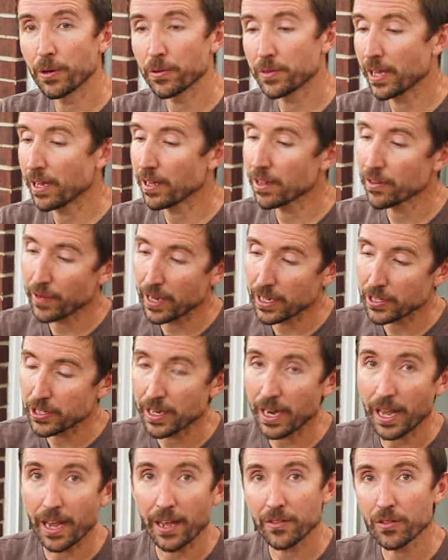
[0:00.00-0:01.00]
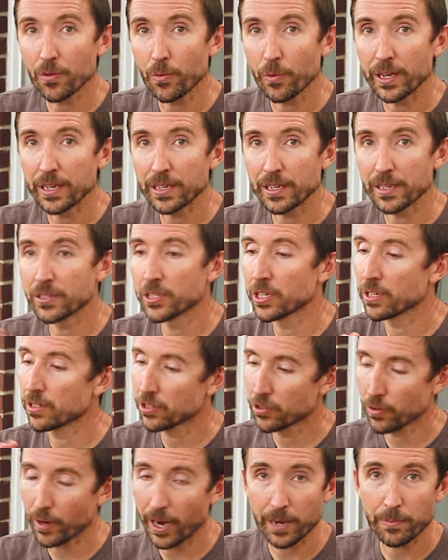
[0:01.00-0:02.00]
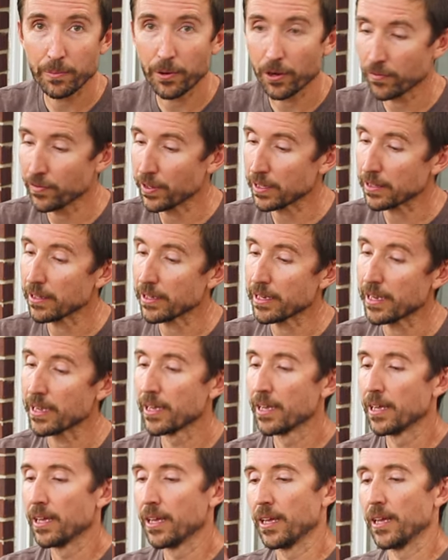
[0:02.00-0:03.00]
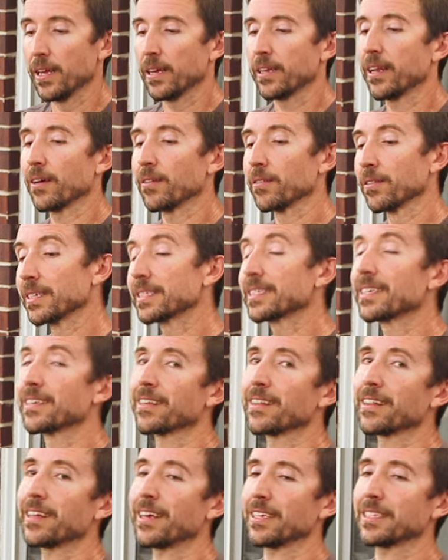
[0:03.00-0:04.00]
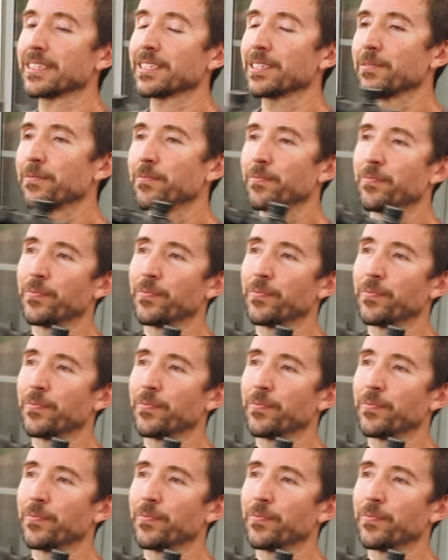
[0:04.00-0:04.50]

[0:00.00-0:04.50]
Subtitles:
both the elevation and the windage, track perfectly. Now listen to this.